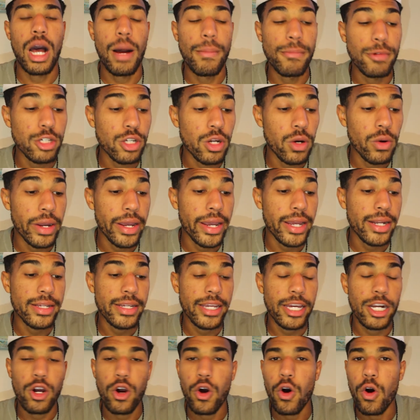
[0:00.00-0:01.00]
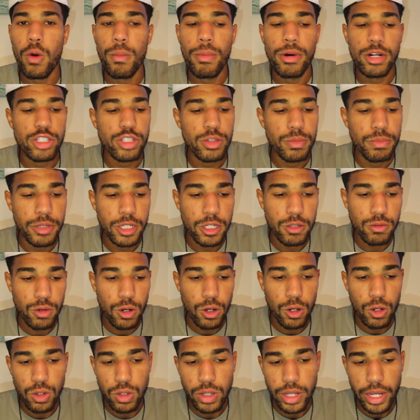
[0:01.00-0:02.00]
I'm gonna go ahead and get a whole bunch of
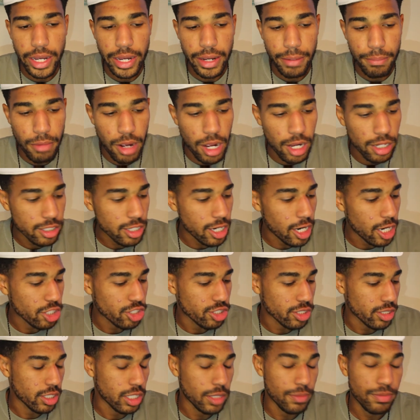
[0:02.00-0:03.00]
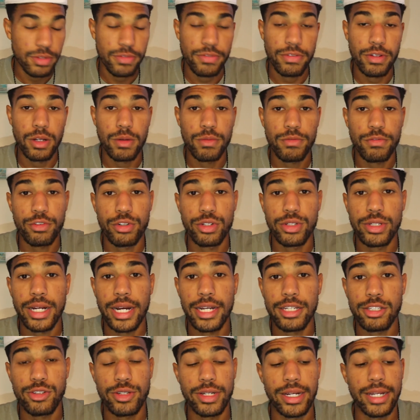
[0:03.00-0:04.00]
B-roll and montage and clips filmed for you
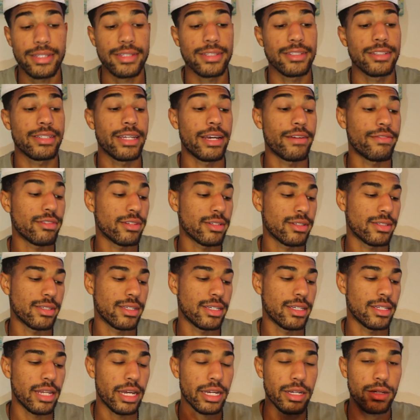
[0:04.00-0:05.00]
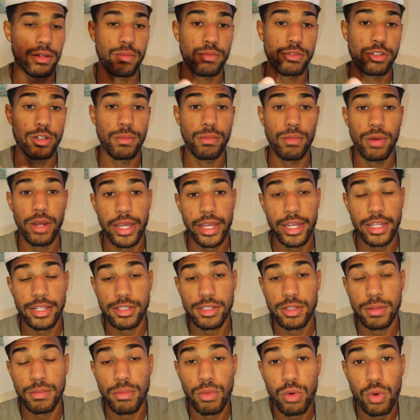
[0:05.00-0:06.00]
guys, so you guys can definitely see like some
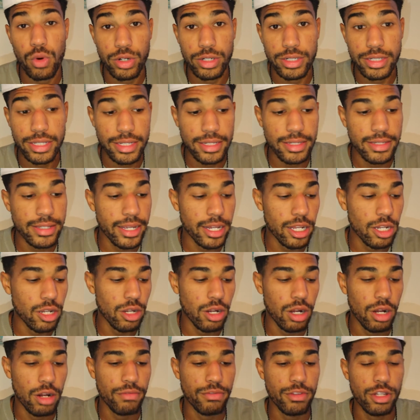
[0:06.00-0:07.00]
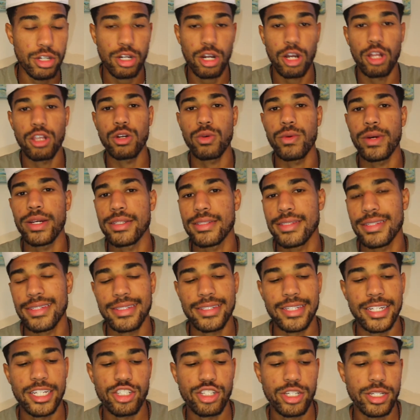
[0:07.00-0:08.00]
more detail of the colorways, the
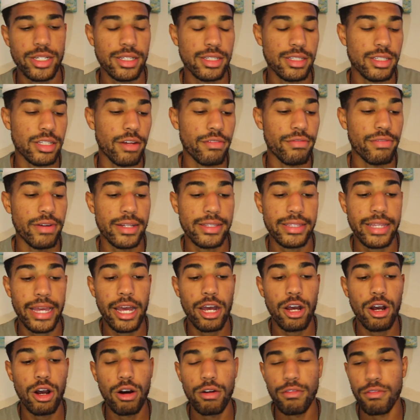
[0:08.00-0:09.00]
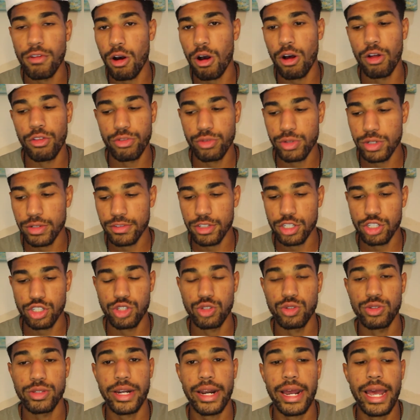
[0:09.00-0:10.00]
stitching and stuff like that of all three of these
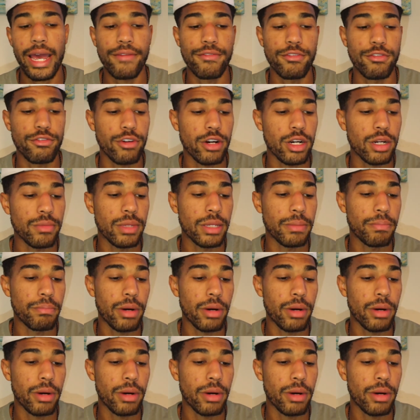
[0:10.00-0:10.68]
shoes that I have in front of me.